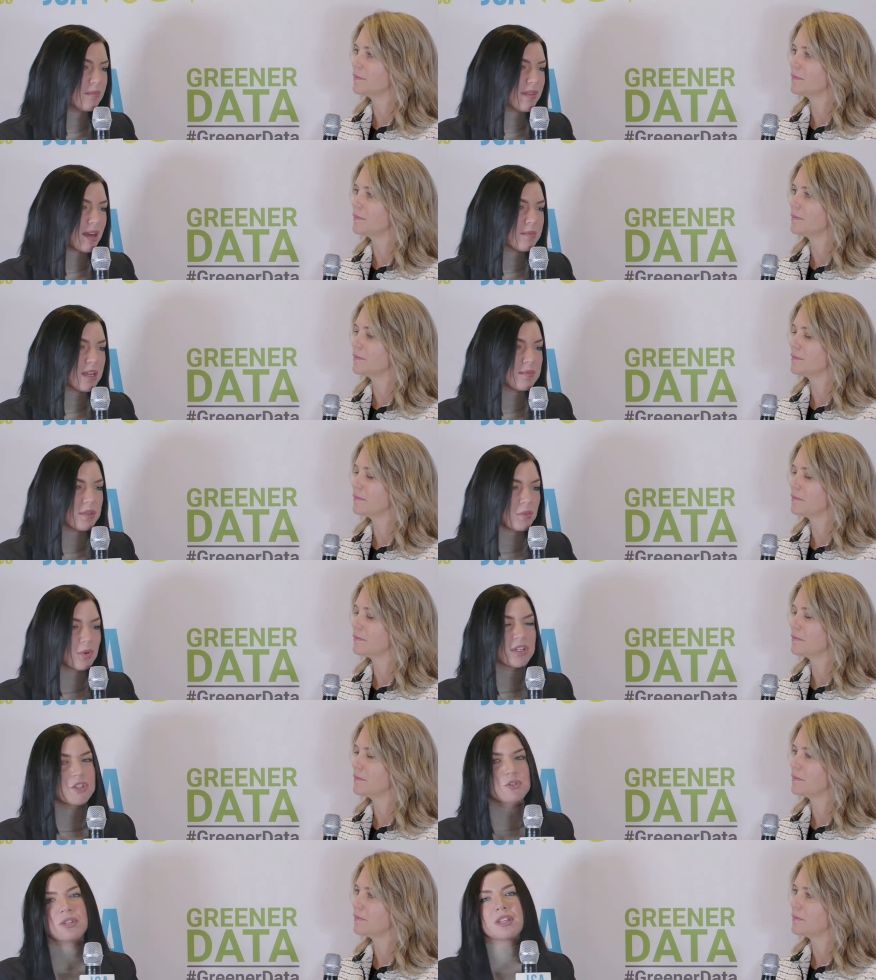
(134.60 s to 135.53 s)
Speaker 1: that made me want
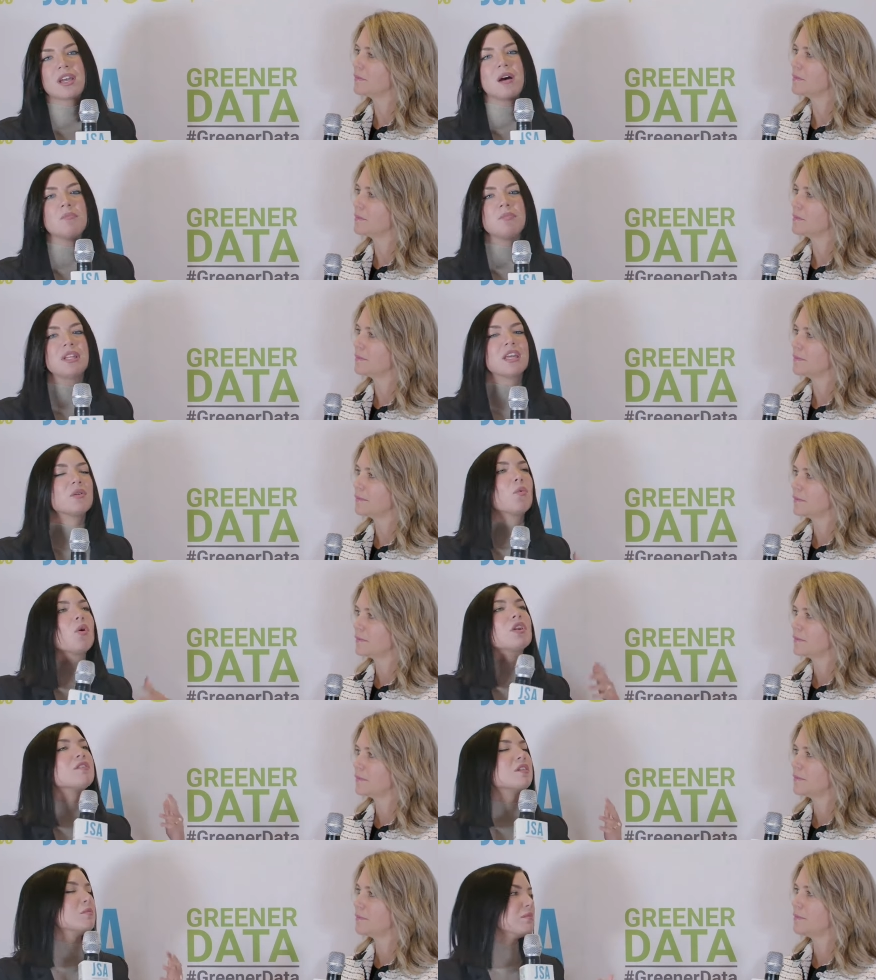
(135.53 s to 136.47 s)
to join the company. And one
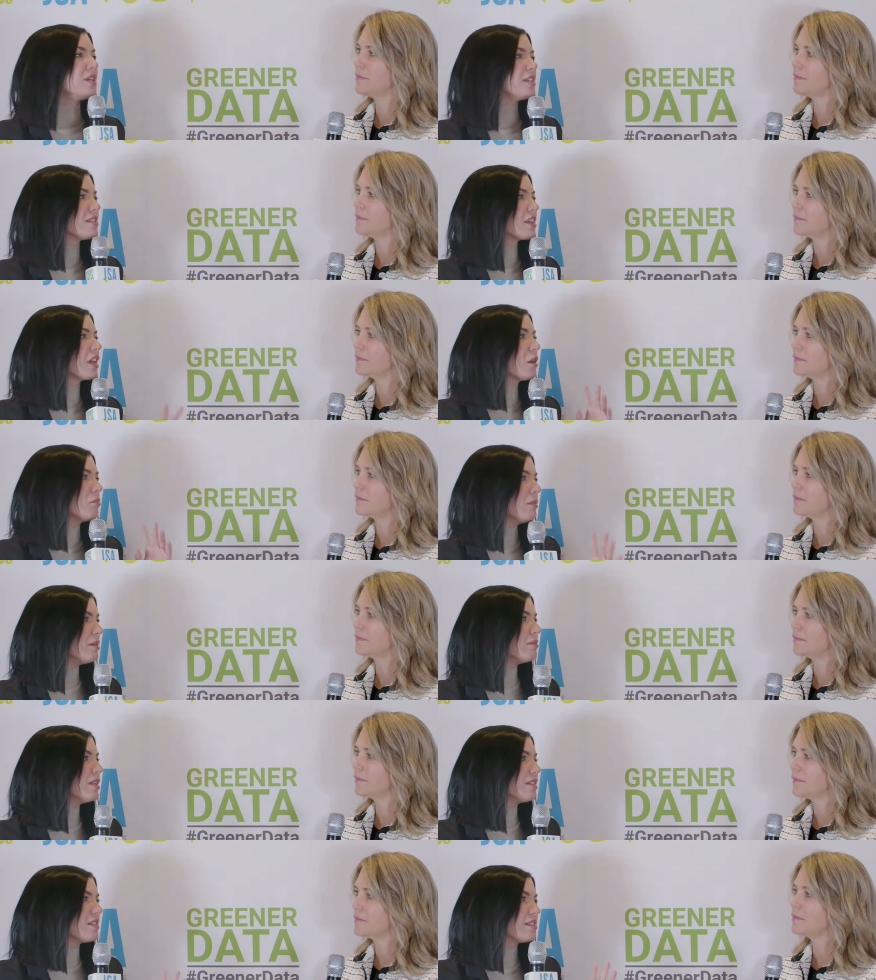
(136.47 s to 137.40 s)
of them is the
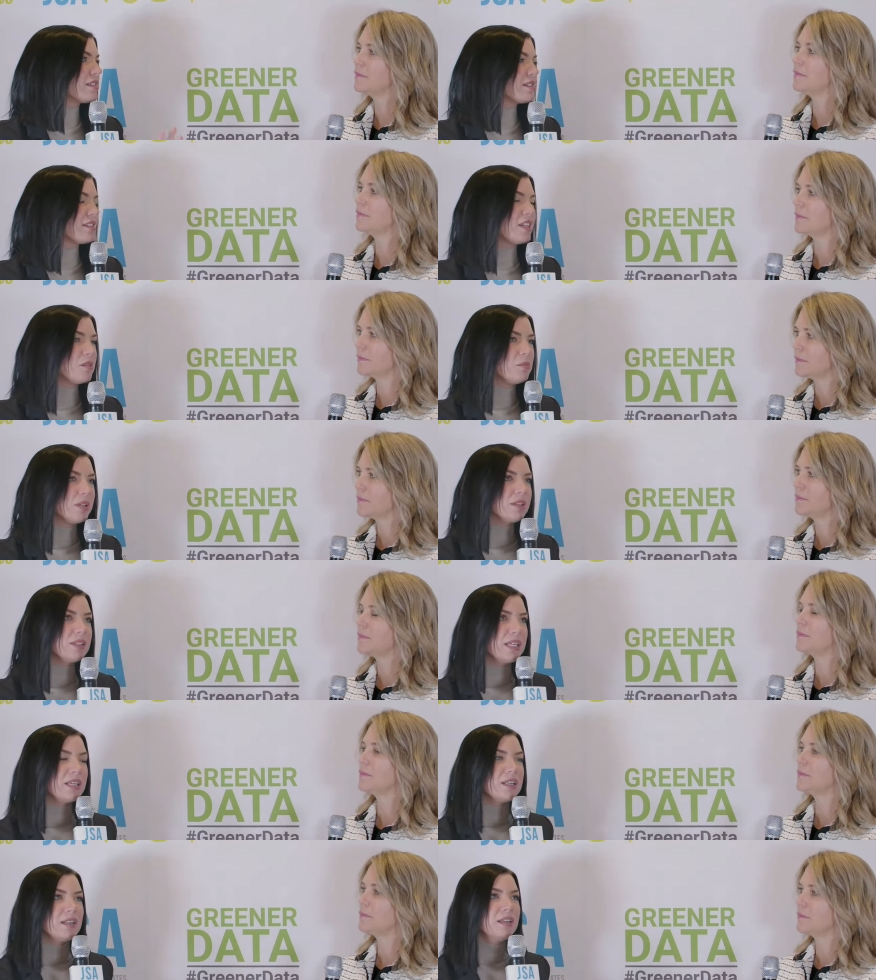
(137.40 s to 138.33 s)
commitment to
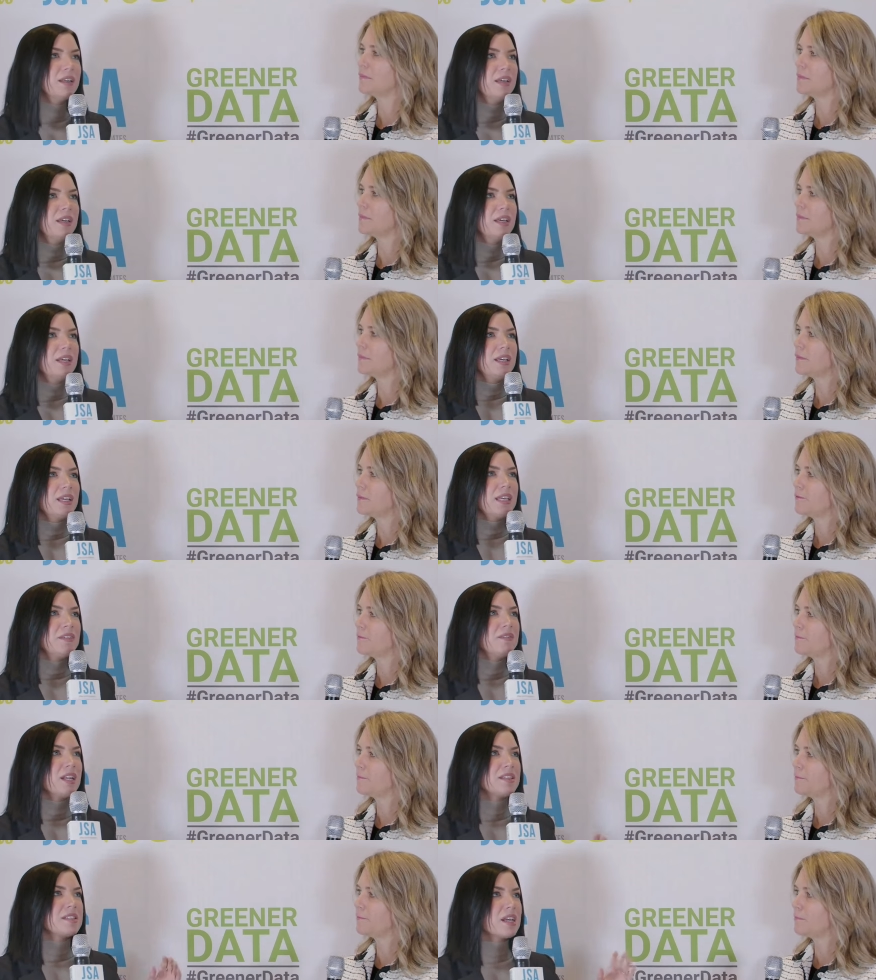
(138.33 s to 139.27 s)
sustainability. And
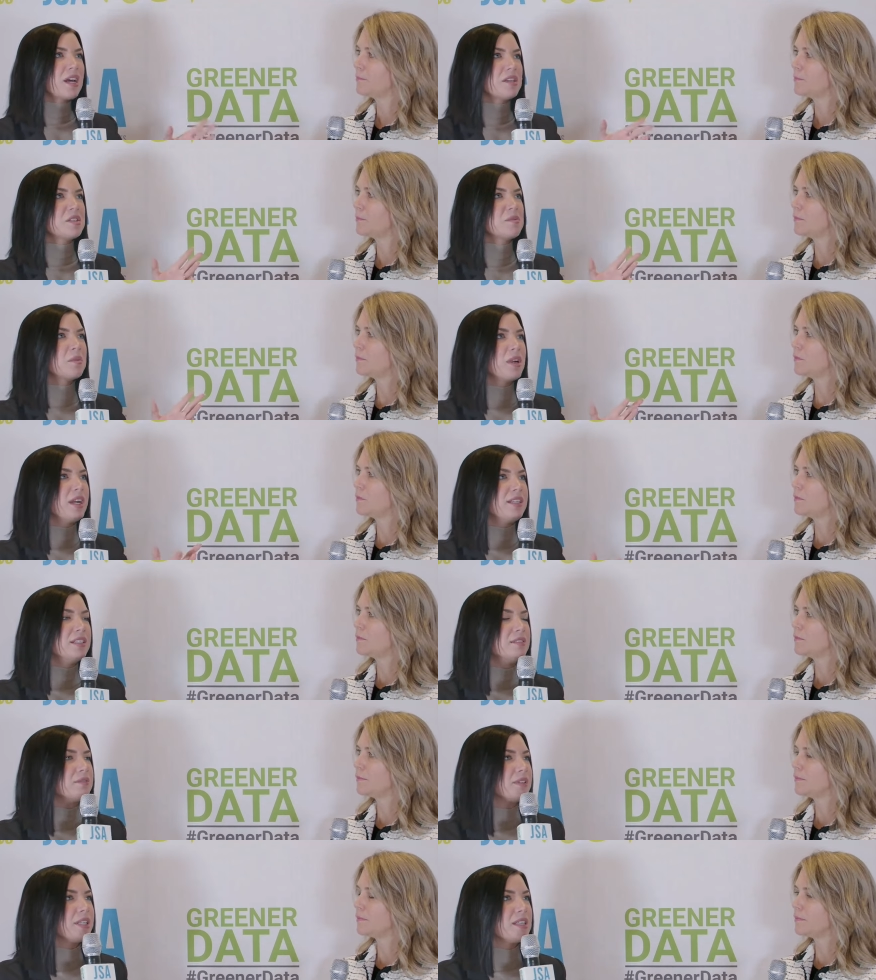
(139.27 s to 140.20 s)
even as a customer, I
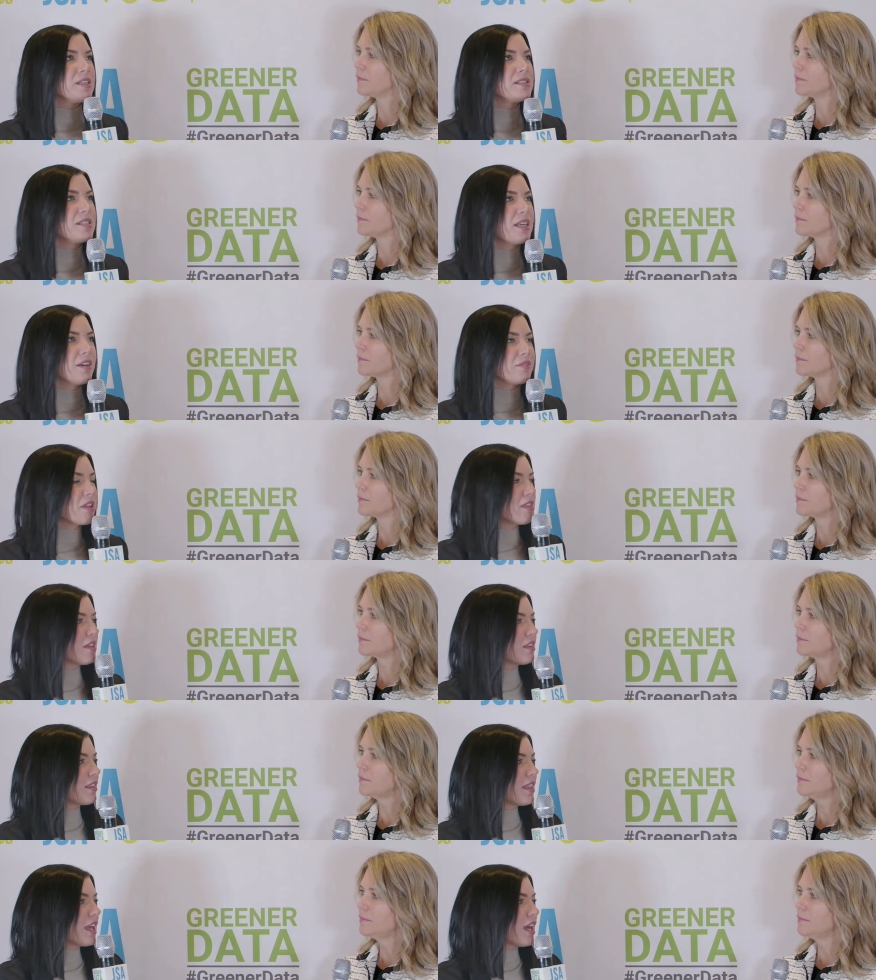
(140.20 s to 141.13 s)
didn't really see everything
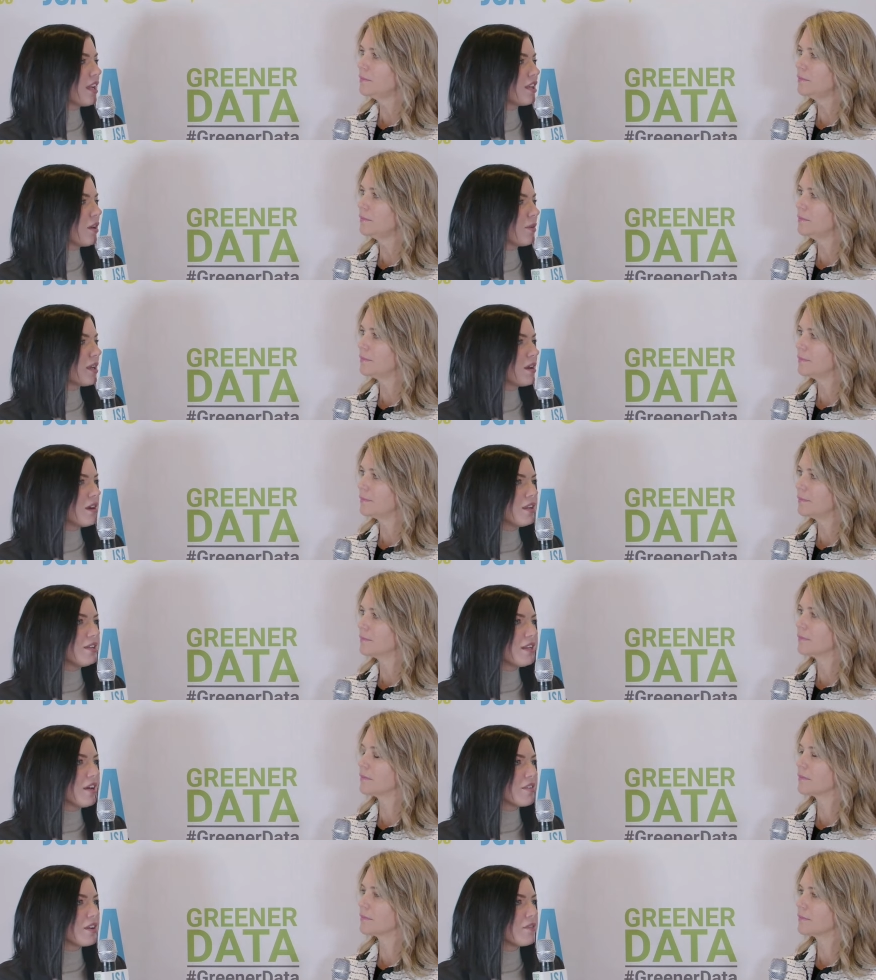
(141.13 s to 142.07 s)
that they had going on.
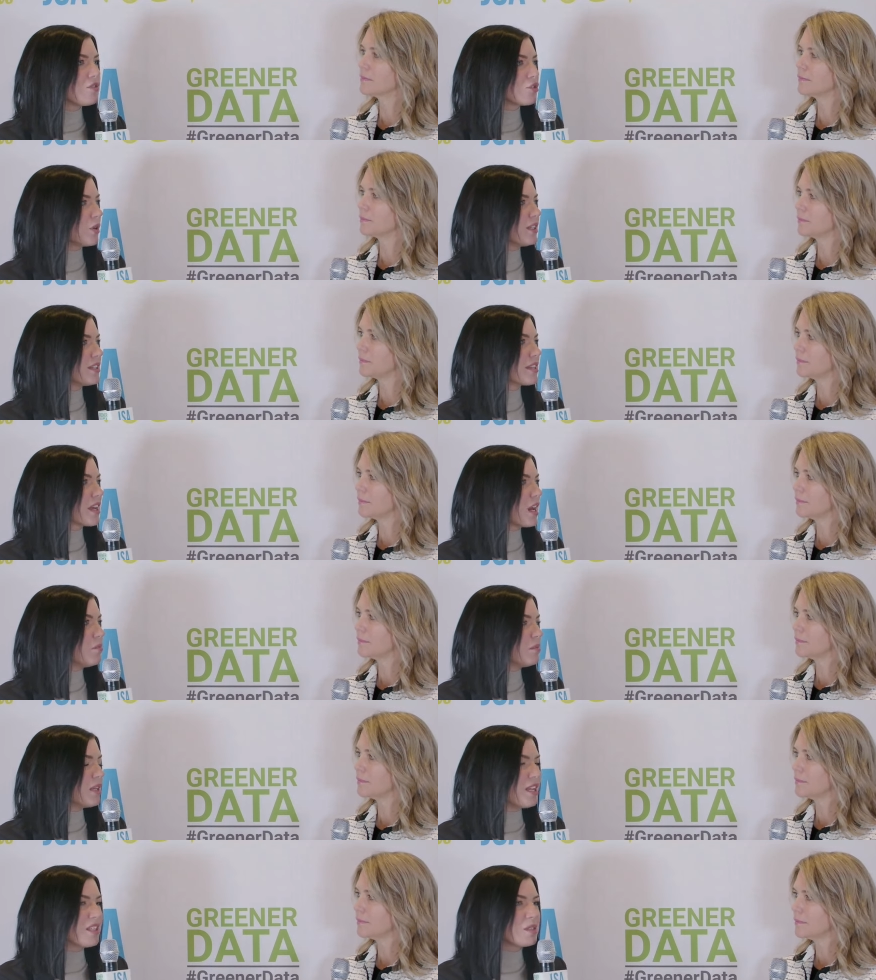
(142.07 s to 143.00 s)
Now that I've joined the
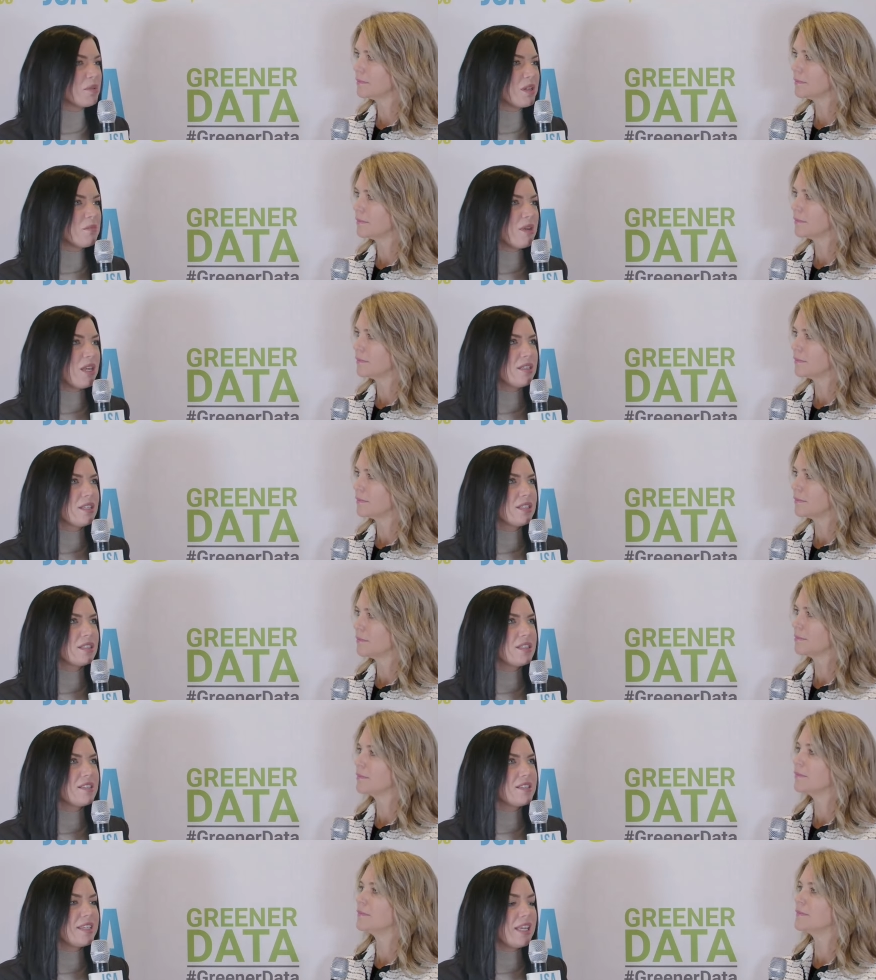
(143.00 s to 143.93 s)
company, it's been amazing
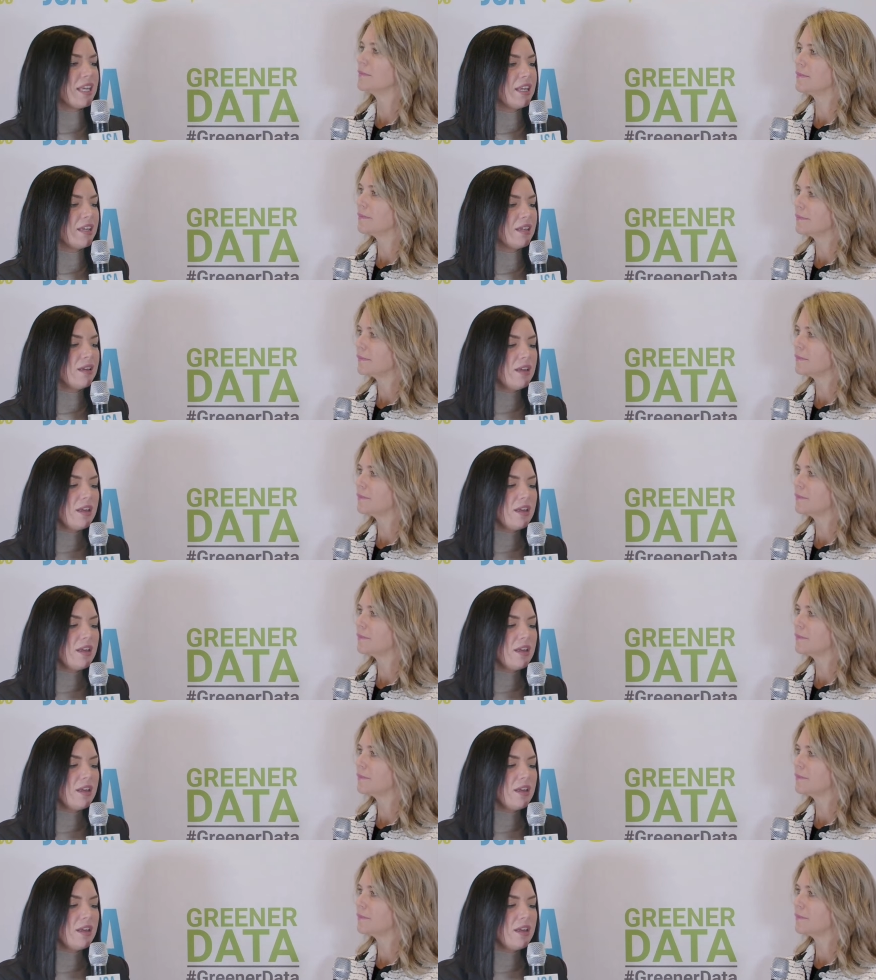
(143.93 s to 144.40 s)
to see